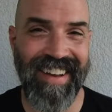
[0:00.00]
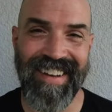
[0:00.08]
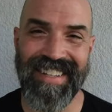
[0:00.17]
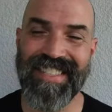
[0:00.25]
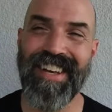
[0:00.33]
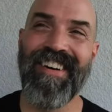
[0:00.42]

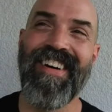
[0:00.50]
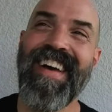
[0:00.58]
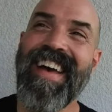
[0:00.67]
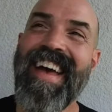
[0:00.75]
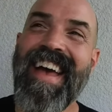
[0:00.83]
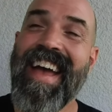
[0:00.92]
so
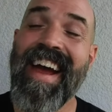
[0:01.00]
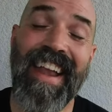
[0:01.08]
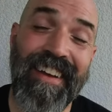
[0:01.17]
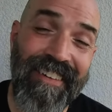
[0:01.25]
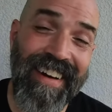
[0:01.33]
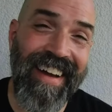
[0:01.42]

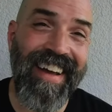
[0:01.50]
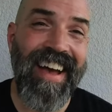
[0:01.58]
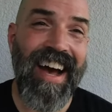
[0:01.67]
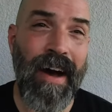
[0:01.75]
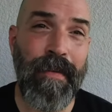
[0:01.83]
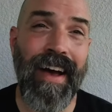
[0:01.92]
anyway,
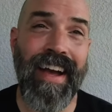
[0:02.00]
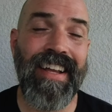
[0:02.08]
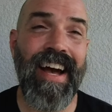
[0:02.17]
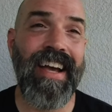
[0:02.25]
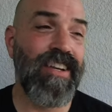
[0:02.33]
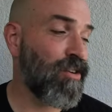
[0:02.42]

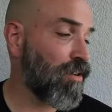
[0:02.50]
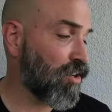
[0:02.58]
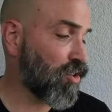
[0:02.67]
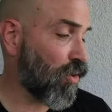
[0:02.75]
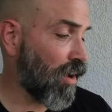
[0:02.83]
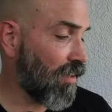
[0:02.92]
I do
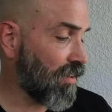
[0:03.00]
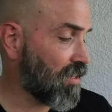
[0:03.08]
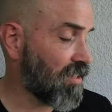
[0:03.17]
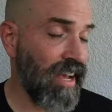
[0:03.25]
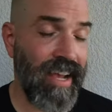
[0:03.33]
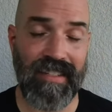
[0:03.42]
enjoy all these
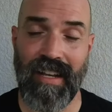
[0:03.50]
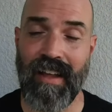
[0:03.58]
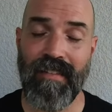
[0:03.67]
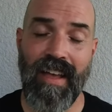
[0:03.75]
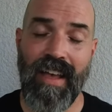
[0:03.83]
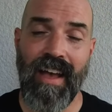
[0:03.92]
things. And
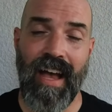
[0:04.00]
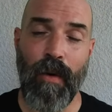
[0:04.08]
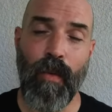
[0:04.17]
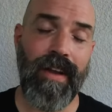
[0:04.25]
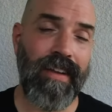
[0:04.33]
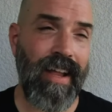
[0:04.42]

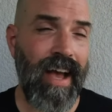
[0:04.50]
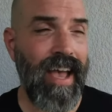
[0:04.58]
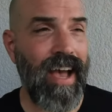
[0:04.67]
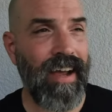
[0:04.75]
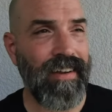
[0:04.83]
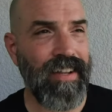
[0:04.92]

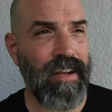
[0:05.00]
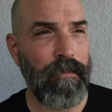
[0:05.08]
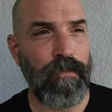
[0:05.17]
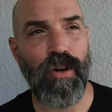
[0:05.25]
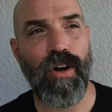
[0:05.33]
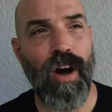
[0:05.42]
I did a
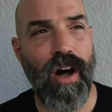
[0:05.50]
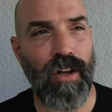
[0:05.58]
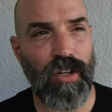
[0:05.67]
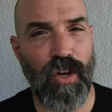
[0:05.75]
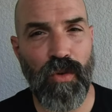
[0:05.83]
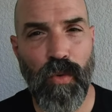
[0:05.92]
book haul
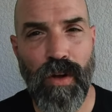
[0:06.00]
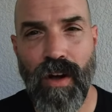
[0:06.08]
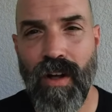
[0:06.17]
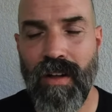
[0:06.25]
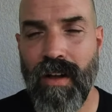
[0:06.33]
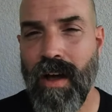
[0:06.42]
at
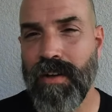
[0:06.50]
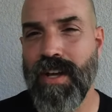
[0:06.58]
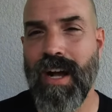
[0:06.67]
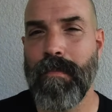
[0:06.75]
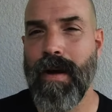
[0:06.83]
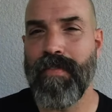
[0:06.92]
Goodwill. I'll
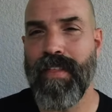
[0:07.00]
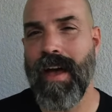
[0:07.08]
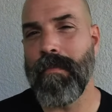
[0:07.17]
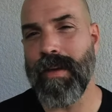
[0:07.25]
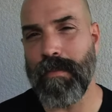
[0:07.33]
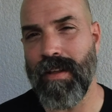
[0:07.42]
talk about
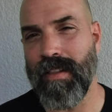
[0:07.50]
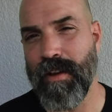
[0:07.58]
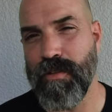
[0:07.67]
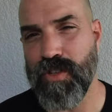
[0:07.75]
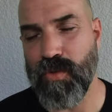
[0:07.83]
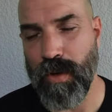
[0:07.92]
that maybe later
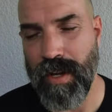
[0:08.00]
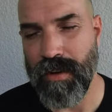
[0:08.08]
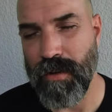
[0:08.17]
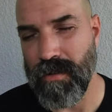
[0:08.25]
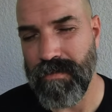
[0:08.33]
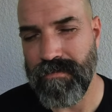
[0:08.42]
this week
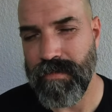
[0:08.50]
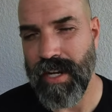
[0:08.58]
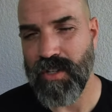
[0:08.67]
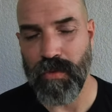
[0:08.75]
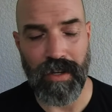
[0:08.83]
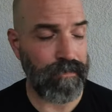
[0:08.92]
or
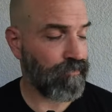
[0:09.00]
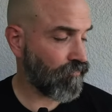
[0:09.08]
next week.